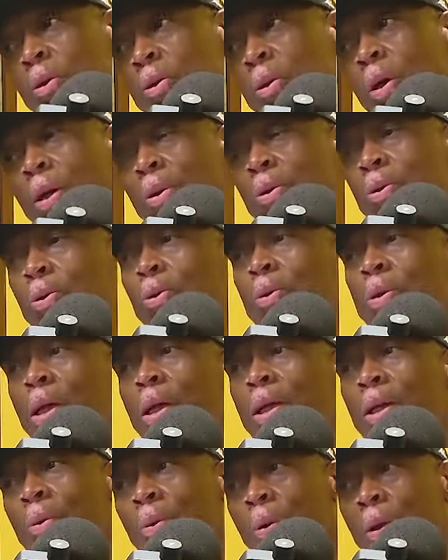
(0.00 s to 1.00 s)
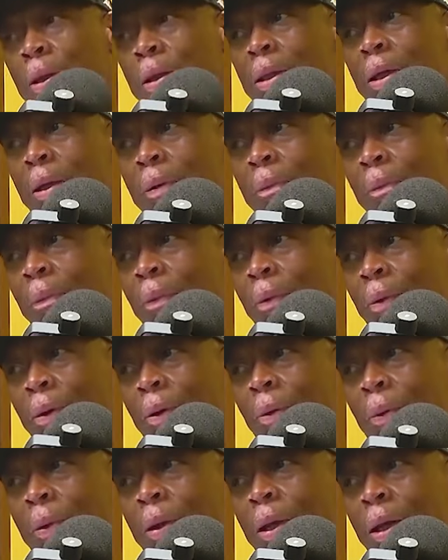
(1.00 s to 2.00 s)
I do training with um, with
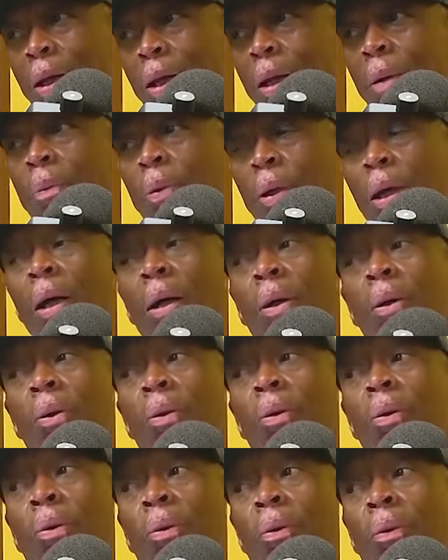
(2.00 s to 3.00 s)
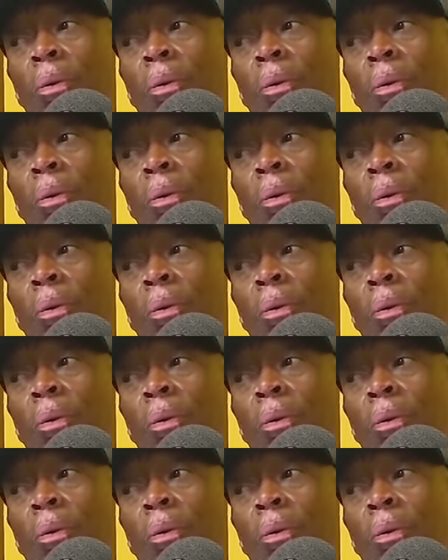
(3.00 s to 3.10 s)
the, with the team yeah so you were